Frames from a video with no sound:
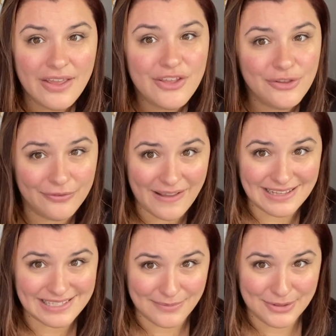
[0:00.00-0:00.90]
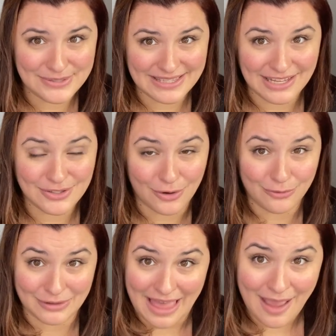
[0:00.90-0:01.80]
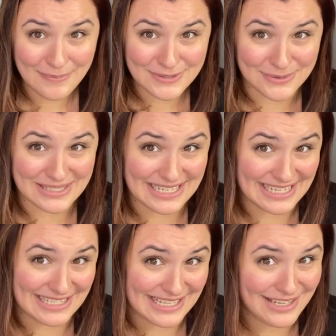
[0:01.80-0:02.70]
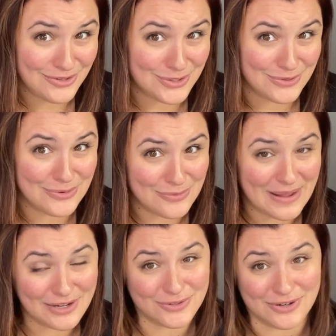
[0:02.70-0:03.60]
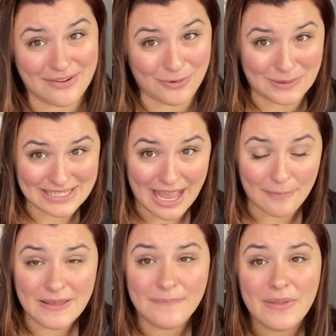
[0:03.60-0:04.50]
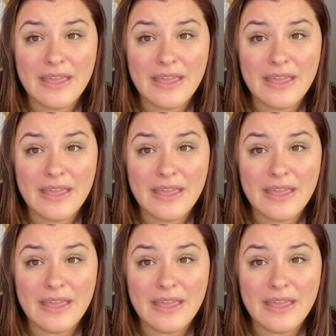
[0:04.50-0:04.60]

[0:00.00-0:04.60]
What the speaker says: You'll find some of those things overlap, so it's easy to make sure everyone's happy,